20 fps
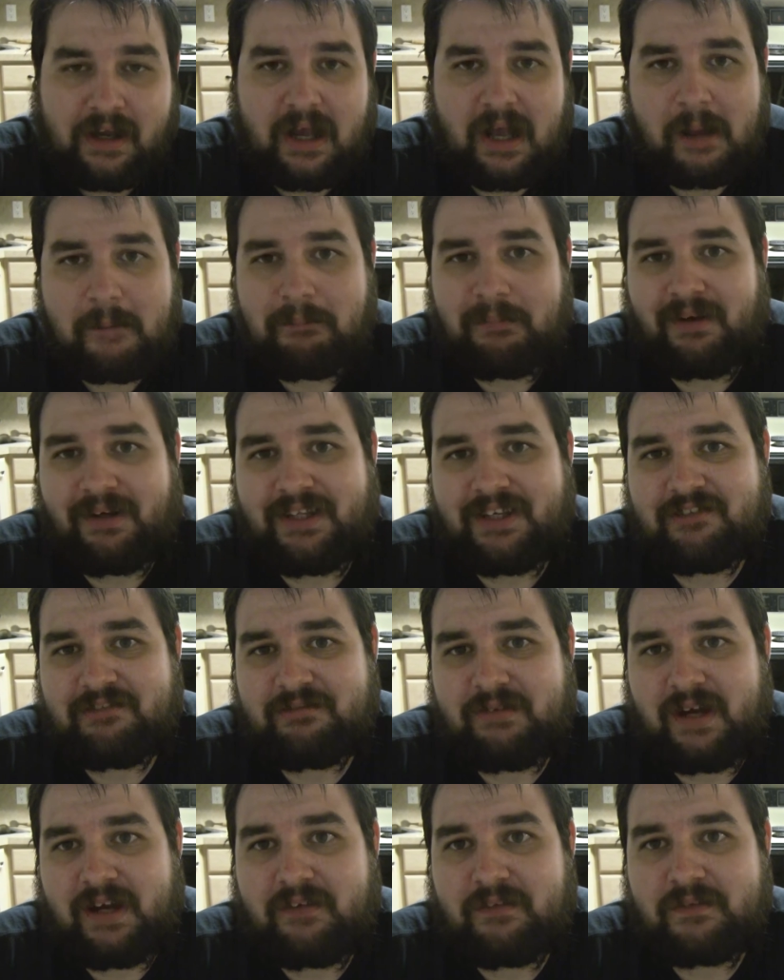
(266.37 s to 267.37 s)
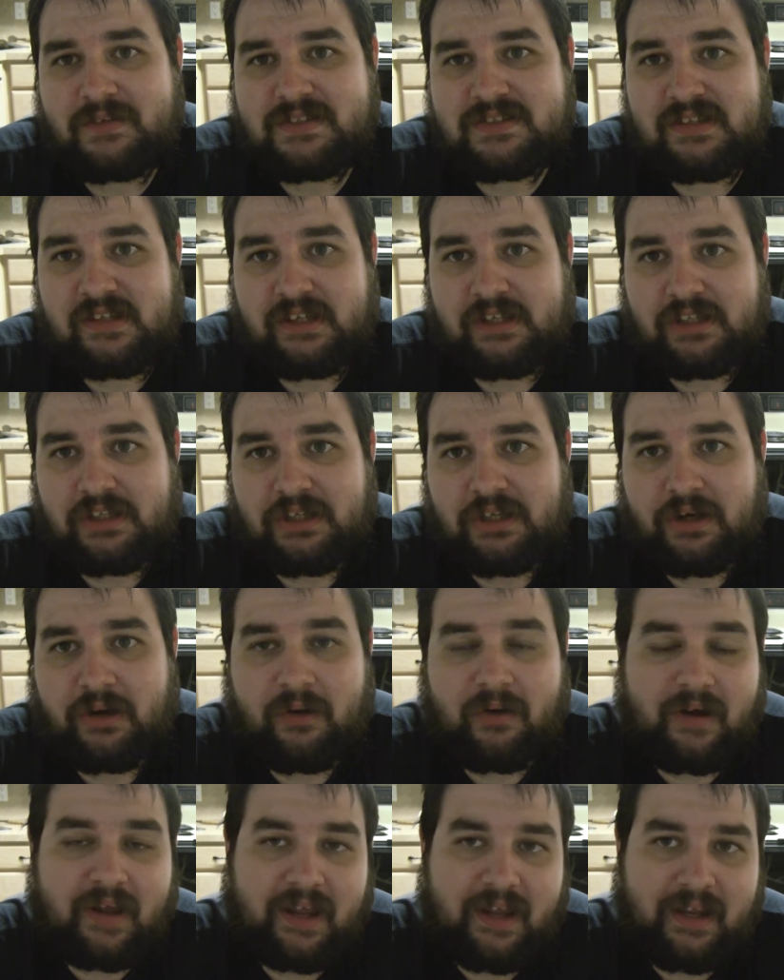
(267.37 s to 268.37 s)
a buddy of mine was like,
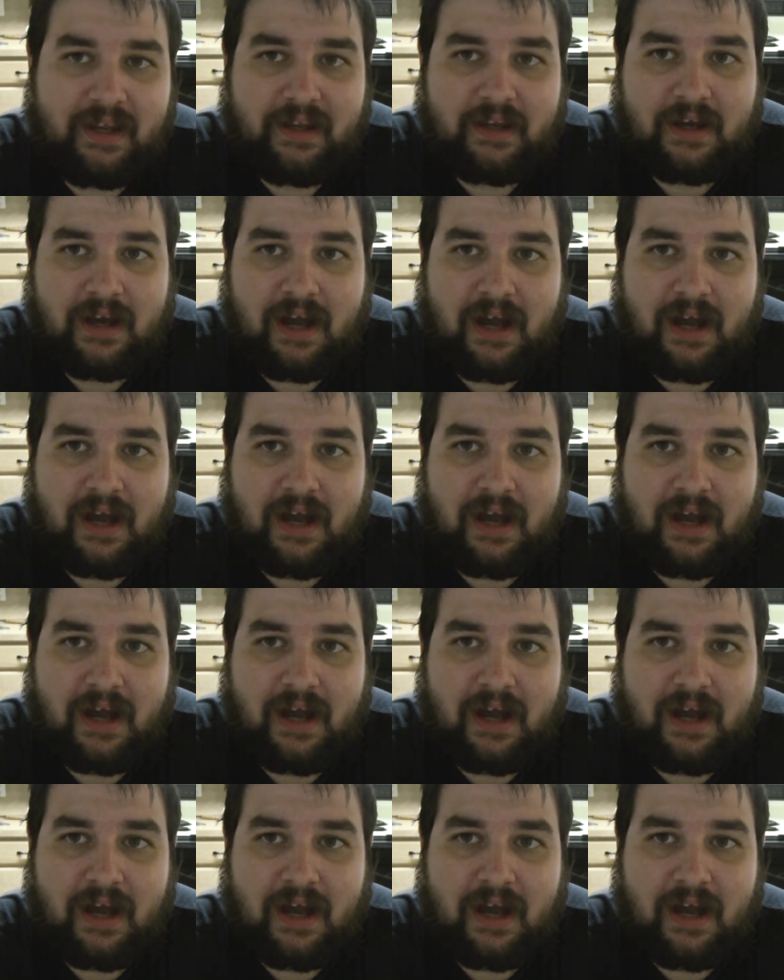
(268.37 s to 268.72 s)
hey,